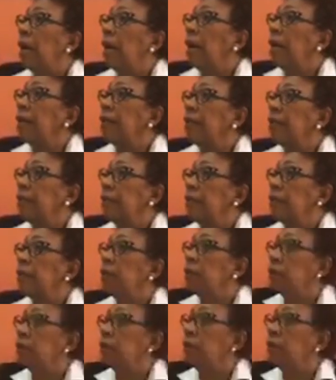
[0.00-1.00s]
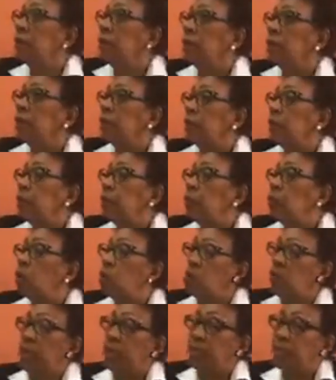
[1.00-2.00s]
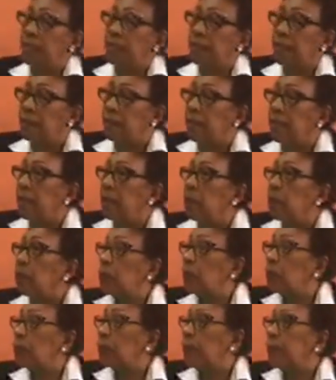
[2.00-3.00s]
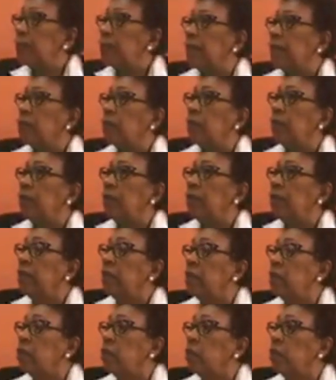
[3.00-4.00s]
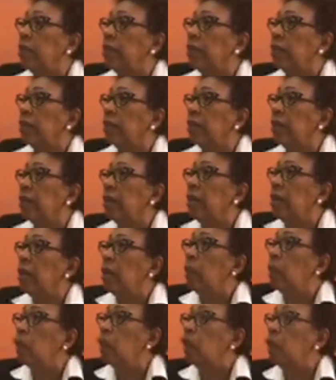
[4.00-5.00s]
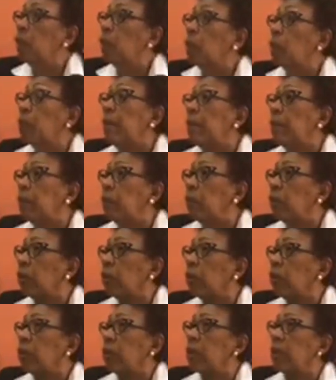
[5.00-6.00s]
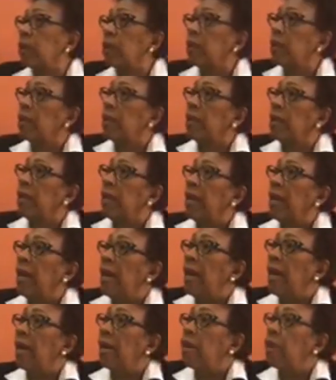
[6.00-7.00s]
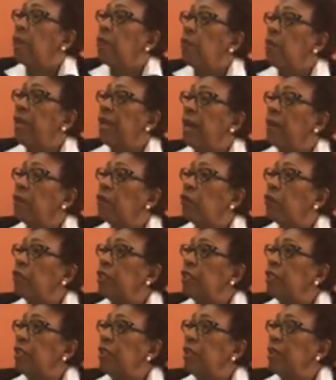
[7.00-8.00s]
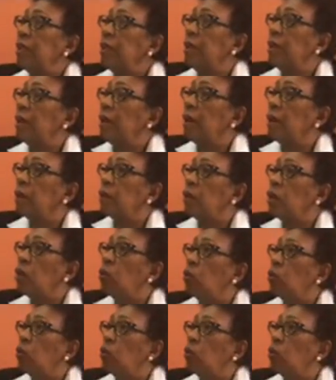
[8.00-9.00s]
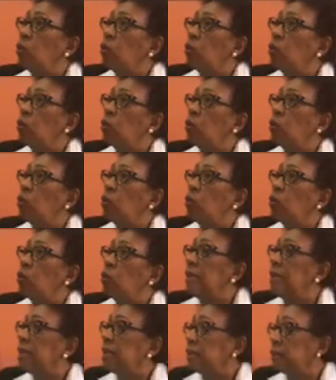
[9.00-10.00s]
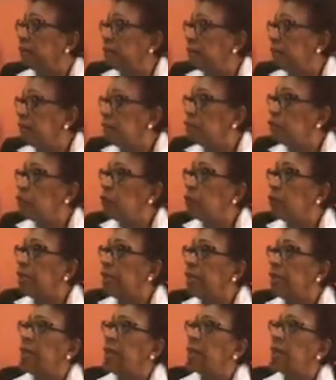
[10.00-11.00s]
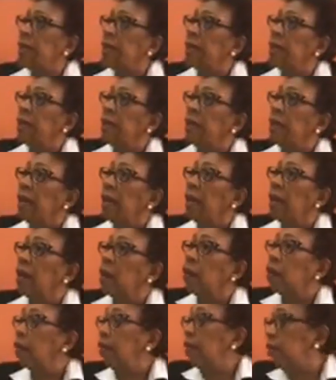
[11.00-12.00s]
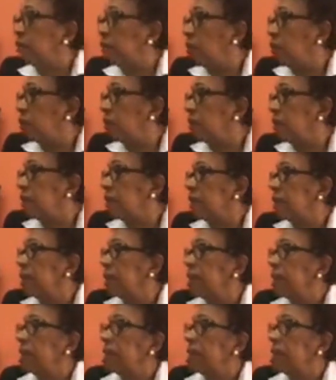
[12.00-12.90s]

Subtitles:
And it's more or less the same process that we do here. Much more paperwork. And we will have to retain counsel in England, in the UK, Queen's Counsel.